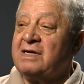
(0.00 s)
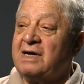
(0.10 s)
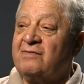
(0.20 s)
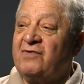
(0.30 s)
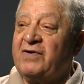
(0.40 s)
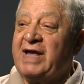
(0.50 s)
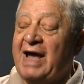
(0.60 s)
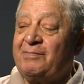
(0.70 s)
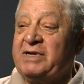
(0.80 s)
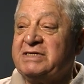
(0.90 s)
I'm very
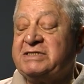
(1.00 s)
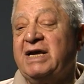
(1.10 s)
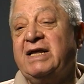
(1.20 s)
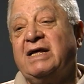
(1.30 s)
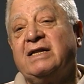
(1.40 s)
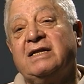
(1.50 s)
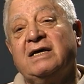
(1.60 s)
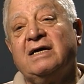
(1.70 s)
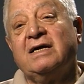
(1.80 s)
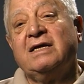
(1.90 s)
happy to say that
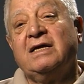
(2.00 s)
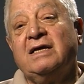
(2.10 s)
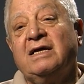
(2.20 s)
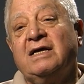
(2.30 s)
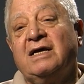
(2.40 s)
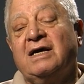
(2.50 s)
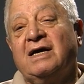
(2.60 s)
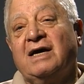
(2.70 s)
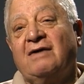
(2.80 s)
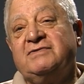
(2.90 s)

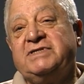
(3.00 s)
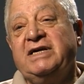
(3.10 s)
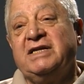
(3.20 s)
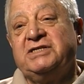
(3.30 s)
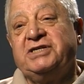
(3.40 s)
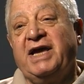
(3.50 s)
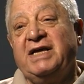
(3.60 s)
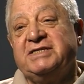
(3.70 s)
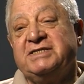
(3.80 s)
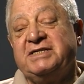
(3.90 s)
I've seen the
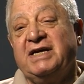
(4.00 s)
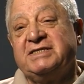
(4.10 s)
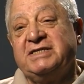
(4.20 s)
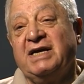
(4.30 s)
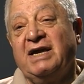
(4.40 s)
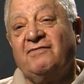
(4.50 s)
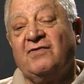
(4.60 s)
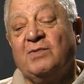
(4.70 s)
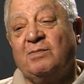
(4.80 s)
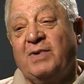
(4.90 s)
change in CSEA
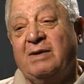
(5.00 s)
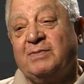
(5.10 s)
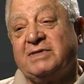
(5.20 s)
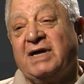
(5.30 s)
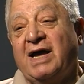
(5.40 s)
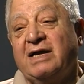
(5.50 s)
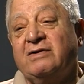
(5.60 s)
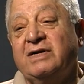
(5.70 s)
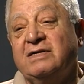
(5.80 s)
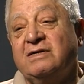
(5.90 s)
from a paper
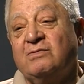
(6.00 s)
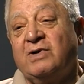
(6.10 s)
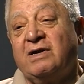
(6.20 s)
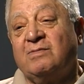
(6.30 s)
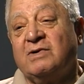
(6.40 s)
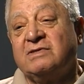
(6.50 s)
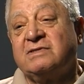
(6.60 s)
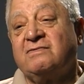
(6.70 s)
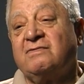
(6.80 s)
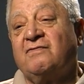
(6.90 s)
tiger into one of the
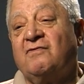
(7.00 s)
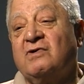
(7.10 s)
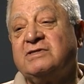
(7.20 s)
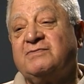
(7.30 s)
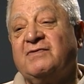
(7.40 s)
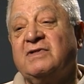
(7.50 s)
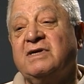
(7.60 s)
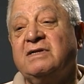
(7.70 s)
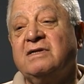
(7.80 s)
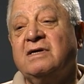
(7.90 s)
most forceful
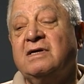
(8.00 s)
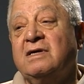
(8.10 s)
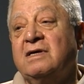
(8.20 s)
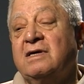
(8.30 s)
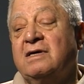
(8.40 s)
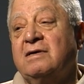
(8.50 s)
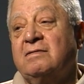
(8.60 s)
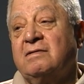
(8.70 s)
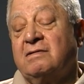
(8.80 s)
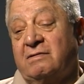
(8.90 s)
and
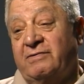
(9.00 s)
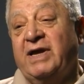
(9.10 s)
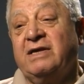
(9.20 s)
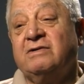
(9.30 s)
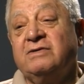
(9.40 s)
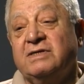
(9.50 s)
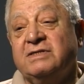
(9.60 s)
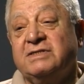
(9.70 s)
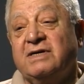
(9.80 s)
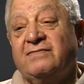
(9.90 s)
great
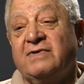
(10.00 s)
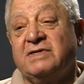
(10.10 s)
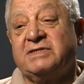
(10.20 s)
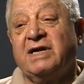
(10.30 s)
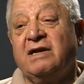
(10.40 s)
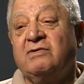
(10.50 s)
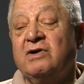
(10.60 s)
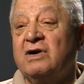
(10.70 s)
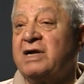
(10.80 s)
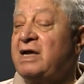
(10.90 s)
unions of the state of New
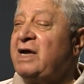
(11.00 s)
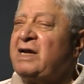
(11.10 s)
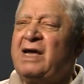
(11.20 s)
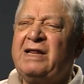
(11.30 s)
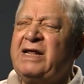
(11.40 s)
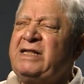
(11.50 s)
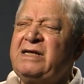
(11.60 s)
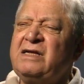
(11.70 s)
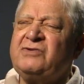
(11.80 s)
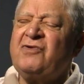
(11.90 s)
York. And they
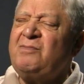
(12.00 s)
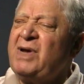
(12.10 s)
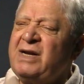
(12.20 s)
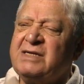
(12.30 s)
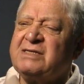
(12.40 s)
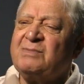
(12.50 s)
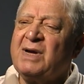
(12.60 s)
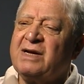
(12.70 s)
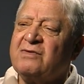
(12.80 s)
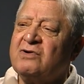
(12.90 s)
did a tremendous
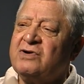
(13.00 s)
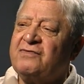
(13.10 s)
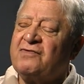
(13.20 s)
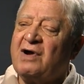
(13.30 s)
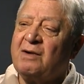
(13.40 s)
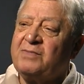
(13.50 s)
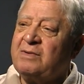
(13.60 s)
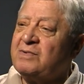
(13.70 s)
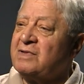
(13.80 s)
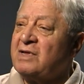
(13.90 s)
amount of good for our
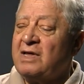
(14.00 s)
people.